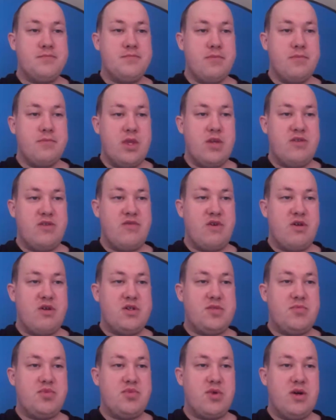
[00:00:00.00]
As far as
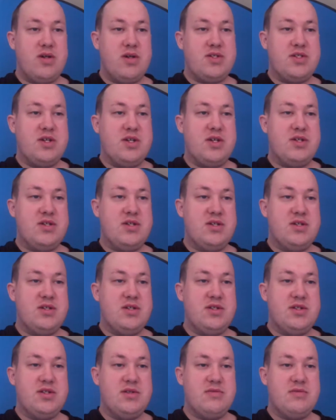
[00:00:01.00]

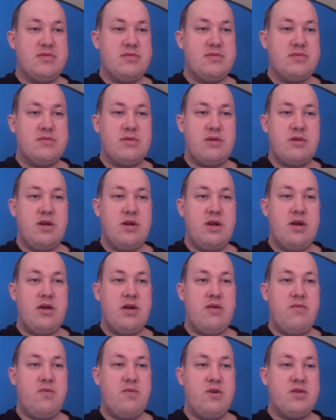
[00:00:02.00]
processes and
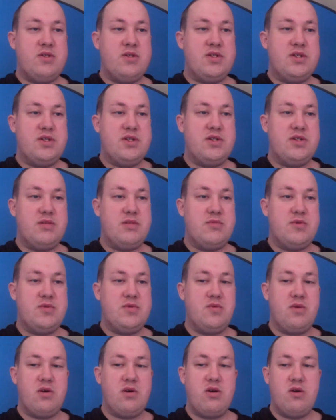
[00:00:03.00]
what systems
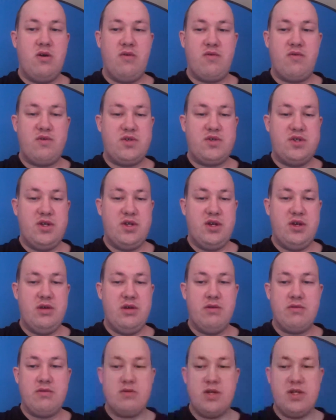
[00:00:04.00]
we're overseeing,
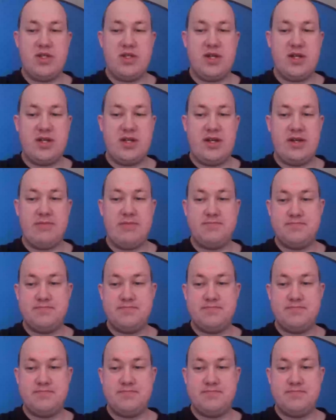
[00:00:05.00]
things like that.